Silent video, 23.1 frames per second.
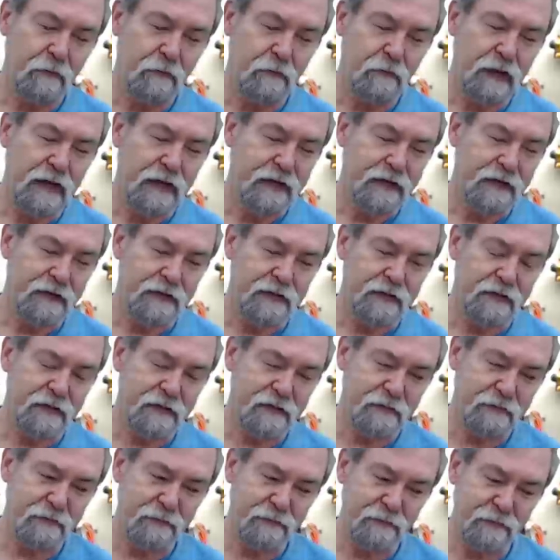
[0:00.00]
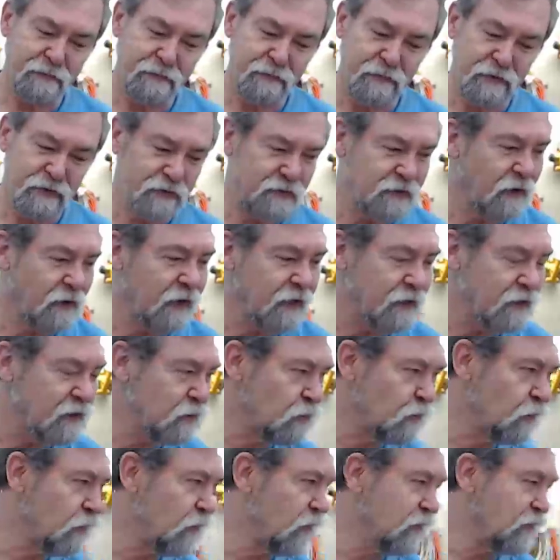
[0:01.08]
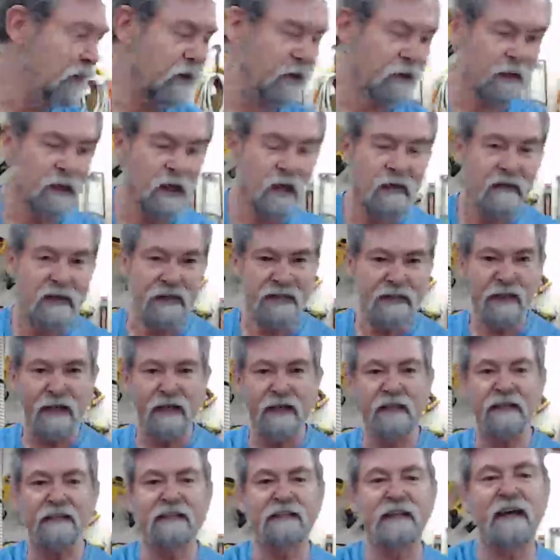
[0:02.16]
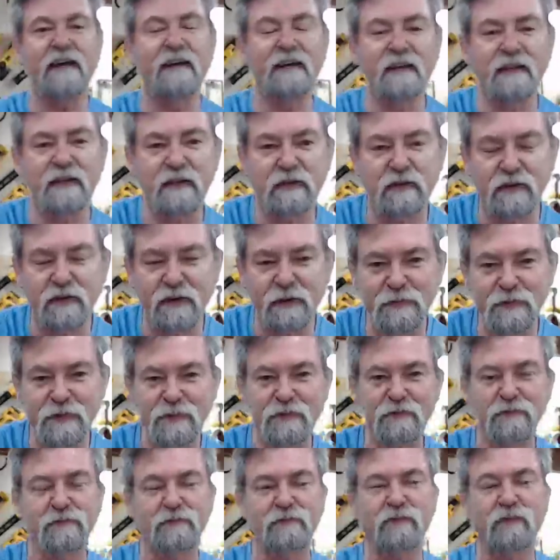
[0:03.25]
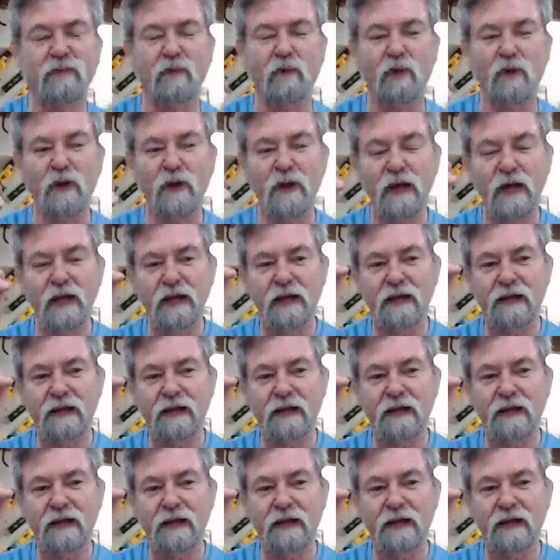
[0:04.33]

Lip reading: Makers site as well. Now, there's a link down in the description for